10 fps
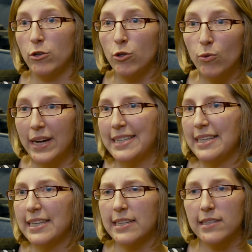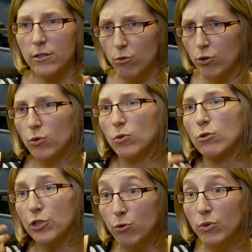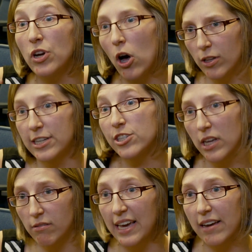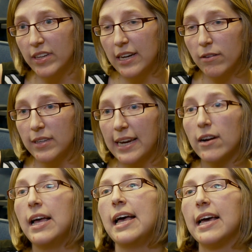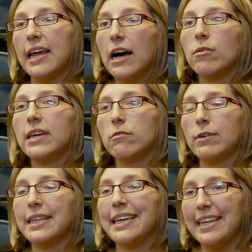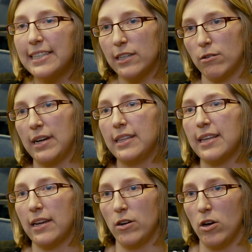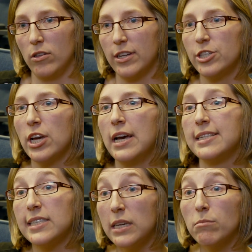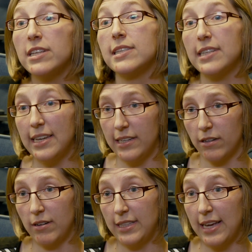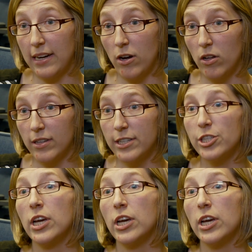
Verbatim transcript: new ideas, new tools, new knowledge that we have in healthcare, and how we can really integrate that knowledge, seamlessly integrate that knowledge